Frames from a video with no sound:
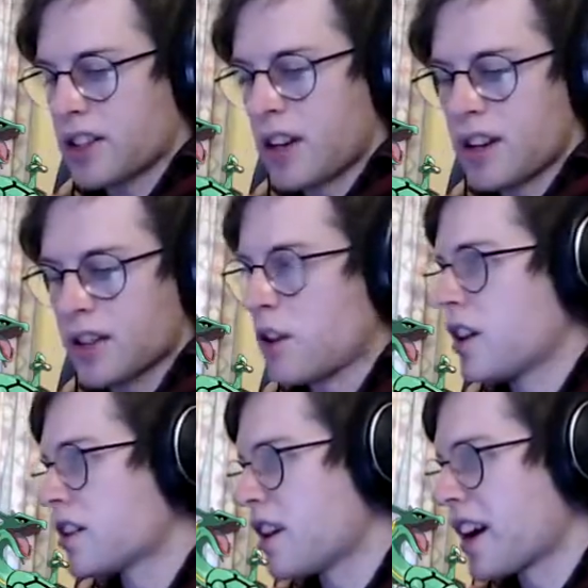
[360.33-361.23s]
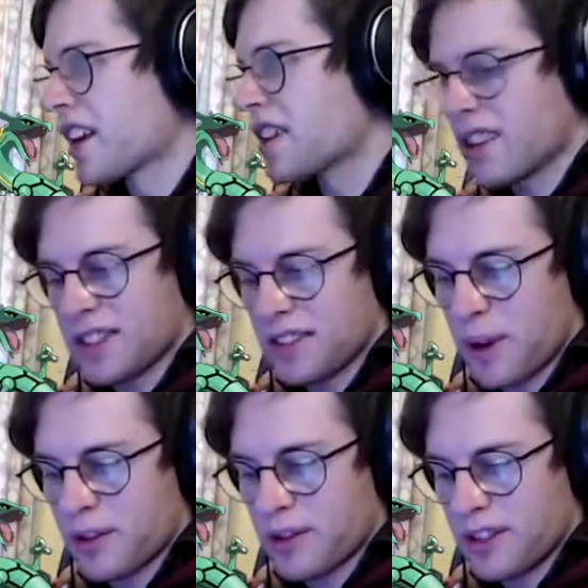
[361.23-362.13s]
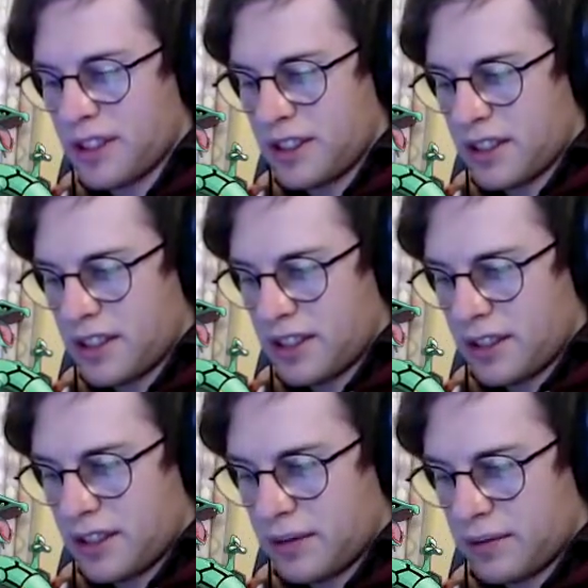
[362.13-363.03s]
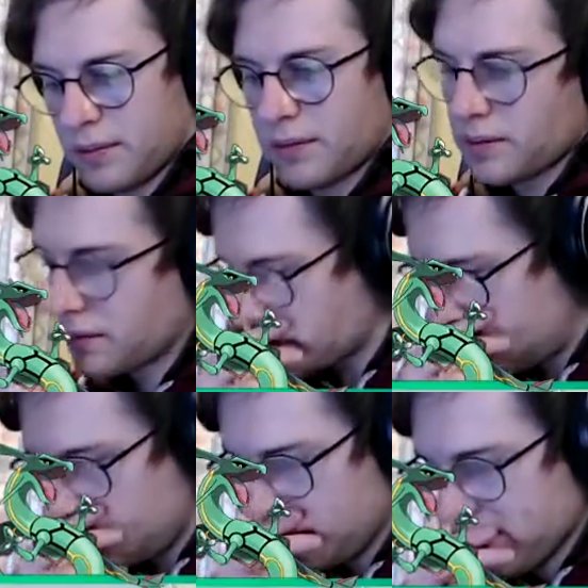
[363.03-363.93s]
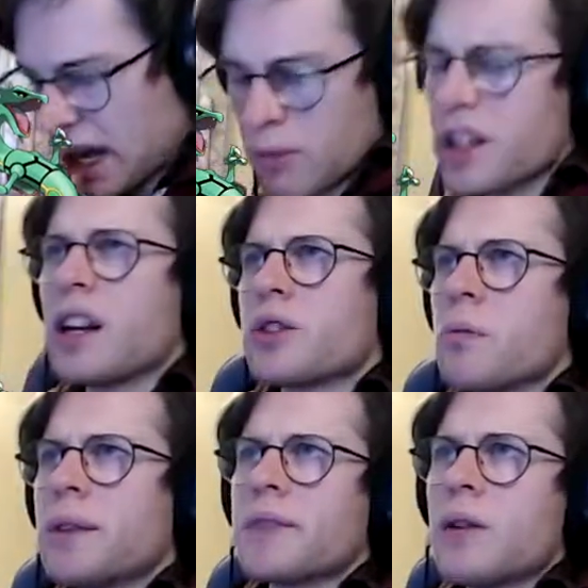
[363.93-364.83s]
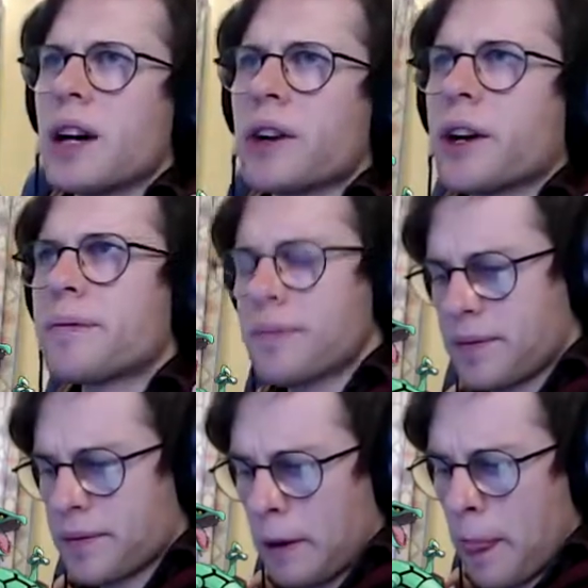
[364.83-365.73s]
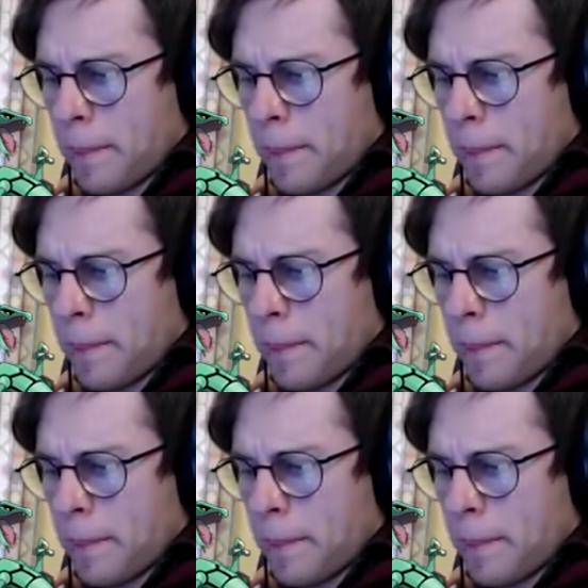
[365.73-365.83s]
our first assumptions. So I'm like, okay, I took a shield here.